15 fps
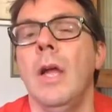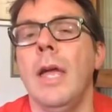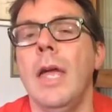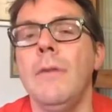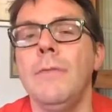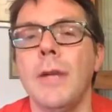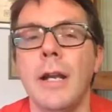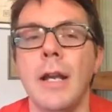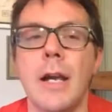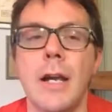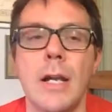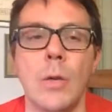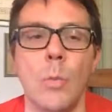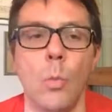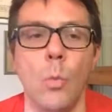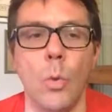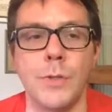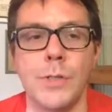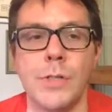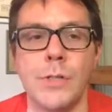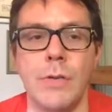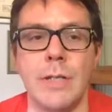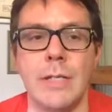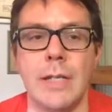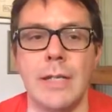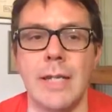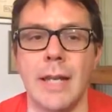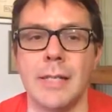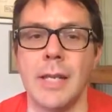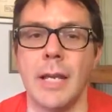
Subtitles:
If the client wants 3D text,